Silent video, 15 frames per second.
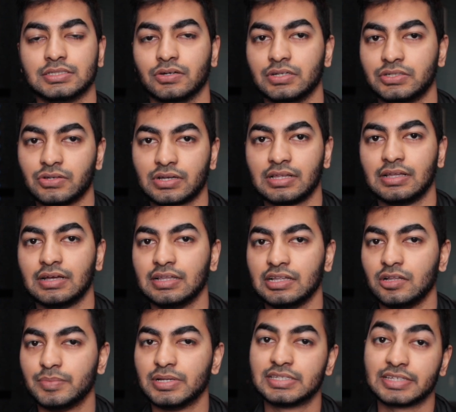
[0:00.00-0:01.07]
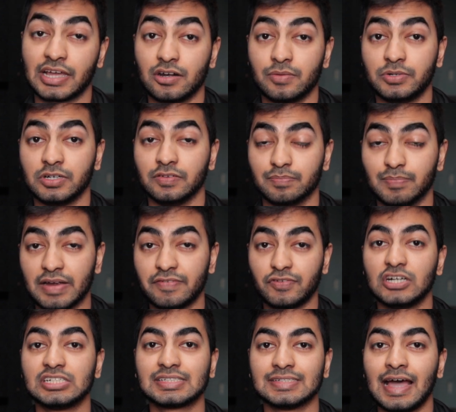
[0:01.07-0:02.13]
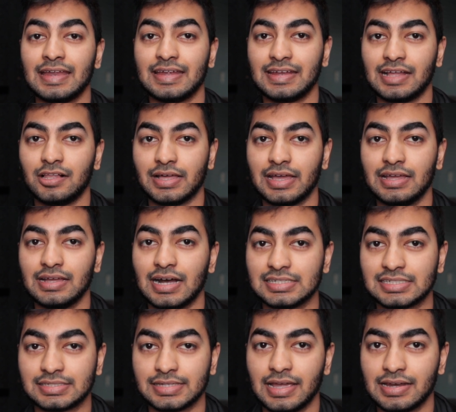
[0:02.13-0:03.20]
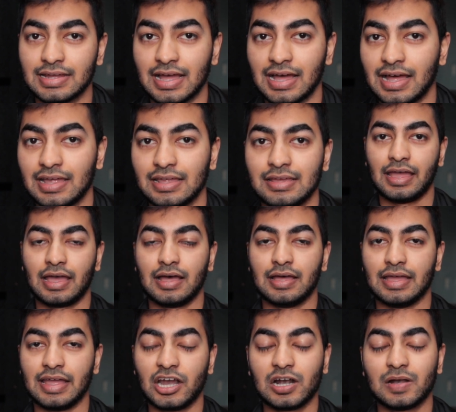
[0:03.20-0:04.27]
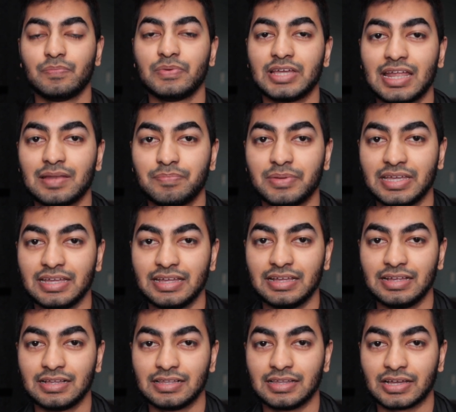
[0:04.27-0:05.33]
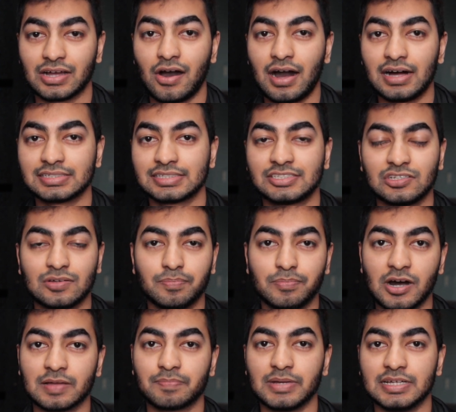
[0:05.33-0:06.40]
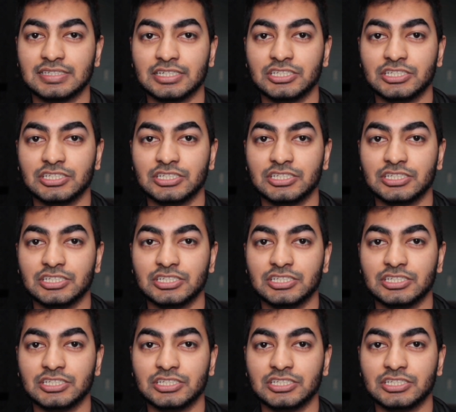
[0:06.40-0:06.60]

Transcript: So it took a, a little bit to get approved. My first night in LA, I stayed at uh, Airbnb, like hostel bunk bed